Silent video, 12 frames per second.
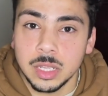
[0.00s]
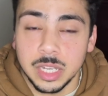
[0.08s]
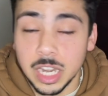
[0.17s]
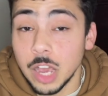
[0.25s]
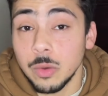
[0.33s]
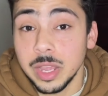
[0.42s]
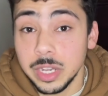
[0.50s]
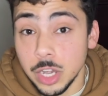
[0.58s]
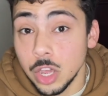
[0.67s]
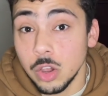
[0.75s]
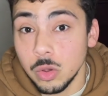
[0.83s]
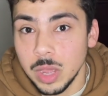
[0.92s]
Now I
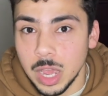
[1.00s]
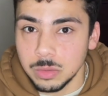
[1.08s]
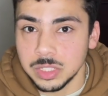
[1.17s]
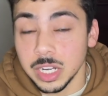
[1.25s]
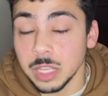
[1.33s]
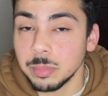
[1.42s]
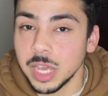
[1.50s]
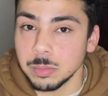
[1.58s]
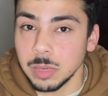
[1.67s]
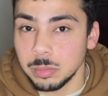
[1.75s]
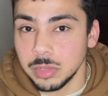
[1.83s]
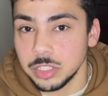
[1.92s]
know how it's going to impact my
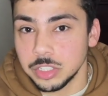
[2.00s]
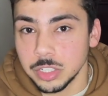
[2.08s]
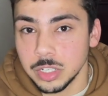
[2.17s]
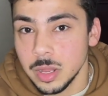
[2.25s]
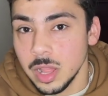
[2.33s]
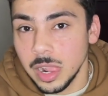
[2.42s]
blood sugar,